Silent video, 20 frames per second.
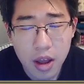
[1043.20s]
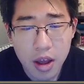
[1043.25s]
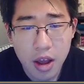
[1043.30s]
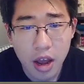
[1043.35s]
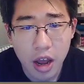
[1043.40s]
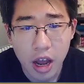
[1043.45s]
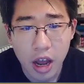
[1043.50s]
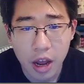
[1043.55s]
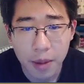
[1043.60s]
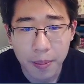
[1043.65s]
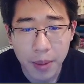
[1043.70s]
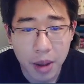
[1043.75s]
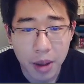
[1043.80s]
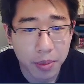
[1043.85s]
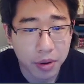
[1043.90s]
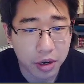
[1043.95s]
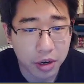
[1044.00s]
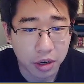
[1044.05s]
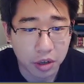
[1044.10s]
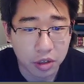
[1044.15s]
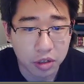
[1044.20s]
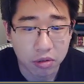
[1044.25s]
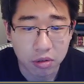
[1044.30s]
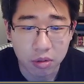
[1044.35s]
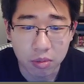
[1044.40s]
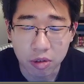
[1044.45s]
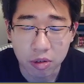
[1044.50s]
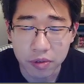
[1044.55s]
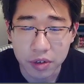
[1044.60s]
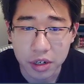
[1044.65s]
My opponent goes for a
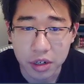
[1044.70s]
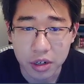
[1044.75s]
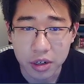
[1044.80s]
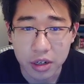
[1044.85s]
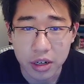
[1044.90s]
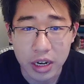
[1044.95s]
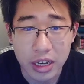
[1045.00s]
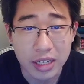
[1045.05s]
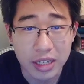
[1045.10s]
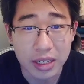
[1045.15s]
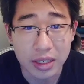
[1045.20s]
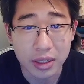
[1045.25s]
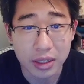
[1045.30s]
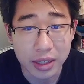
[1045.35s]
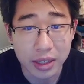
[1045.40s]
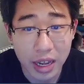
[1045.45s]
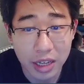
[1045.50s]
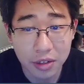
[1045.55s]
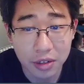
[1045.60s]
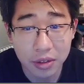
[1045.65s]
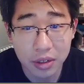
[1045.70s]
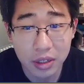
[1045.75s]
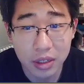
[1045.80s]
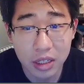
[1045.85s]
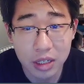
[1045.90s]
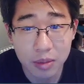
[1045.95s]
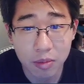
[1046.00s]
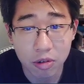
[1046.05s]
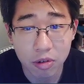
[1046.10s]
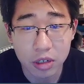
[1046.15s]
move here. Is it Dazzling
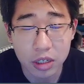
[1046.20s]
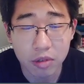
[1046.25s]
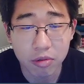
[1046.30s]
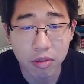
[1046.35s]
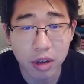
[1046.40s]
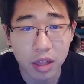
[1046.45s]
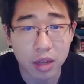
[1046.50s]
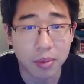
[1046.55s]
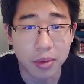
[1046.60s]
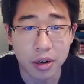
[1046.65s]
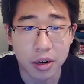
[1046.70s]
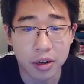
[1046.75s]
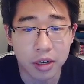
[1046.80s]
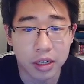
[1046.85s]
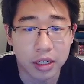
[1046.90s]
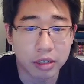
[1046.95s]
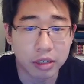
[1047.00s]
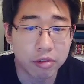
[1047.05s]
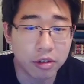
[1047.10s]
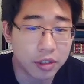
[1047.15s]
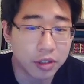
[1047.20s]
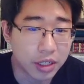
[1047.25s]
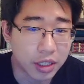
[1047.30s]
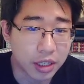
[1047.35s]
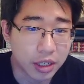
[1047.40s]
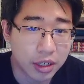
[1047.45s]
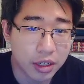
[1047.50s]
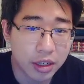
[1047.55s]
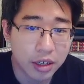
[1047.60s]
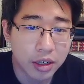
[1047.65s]
Gleam or is it Weather Ball? We'll
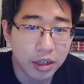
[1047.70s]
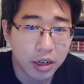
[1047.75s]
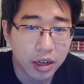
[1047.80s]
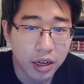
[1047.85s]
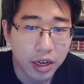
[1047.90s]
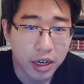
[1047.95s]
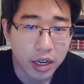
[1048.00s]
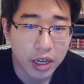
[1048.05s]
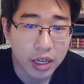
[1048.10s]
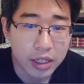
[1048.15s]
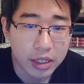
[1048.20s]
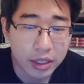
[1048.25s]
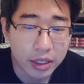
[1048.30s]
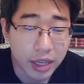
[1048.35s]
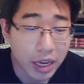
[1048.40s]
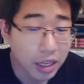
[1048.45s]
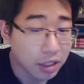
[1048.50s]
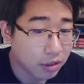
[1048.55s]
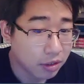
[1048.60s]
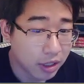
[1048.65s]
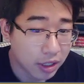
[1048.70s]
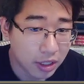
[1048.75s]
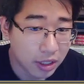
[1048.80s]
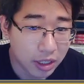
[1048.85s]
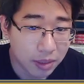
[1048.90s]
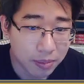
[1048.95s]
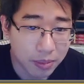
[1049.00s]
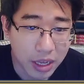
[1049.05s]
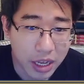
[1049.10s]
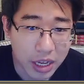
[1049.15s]
see. It's a Dazzling
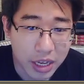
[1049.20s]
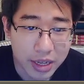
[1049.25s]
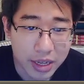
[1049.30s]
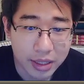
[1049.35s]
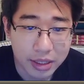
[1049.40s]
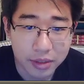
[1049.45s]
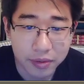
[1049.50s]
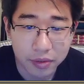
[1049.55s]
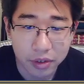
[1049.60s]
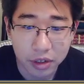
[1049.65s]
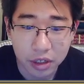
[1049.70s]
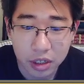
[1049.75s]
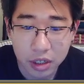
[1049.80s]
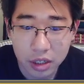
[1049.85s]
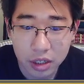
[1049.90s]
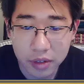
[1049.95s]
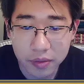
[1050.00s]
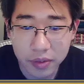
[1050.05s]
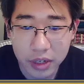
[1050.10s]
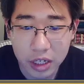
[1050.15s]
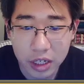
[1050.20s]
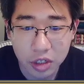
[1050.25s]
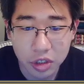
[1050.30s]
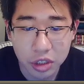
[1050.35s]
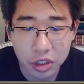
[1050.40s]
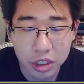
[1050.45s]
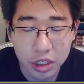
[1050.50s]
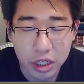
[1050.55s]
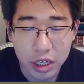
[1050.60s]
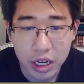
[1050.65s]
Gleam. It hits for a ton of
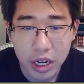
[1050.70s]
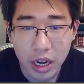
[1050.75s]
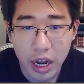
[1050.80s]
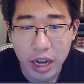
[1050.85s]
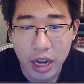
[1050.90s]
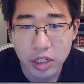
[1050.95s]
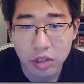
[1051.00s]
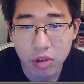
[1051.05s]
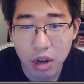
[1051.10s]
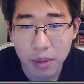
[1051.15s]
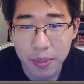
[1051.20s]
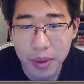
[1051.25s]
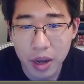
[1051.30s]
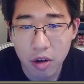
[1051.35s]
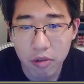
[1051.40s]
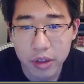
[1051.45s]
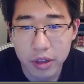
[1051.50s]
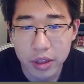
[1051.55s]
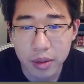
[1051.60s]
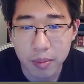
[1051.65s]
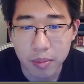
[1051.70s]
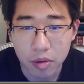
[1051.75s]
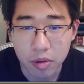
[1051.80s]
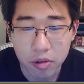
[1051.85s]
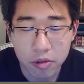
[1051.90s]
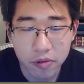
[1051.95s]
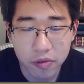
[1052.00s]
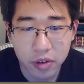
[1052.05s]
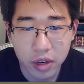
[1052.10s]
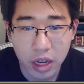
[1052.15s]
energy. I swap out with the
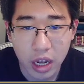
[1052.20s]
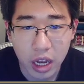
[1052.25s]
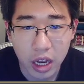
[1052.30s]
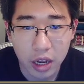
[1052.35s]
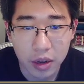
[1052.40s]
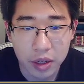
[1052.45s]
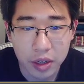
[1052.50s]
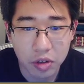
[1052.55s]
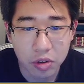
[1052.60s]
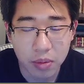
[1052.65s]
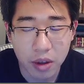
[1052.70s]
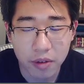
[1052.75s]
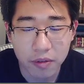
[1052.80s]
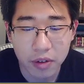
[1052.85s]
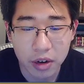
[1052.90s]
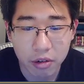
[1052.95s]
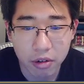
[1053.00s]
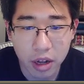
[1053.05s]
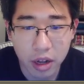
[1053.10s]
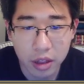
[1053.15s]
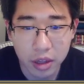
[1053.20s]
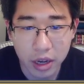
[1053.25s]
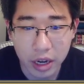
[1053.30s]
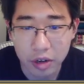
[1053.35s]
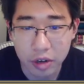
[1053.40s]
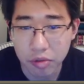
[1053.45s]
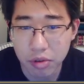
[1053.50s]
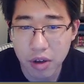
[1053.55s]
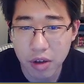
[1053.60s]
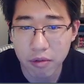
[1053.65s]
move into my Vigoroth. I
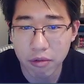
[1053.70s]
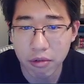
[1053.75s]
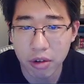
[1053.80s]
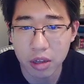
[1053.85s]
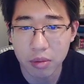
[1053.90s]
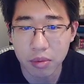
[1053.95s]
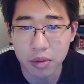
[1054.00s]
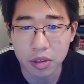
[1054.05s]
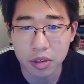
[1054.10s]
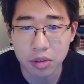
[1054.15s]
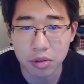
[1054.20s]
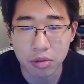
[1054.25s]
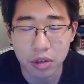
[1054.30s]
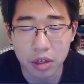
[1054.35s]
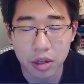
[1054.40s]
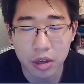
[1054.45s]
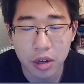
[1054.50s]
do have a Weather Ball stored,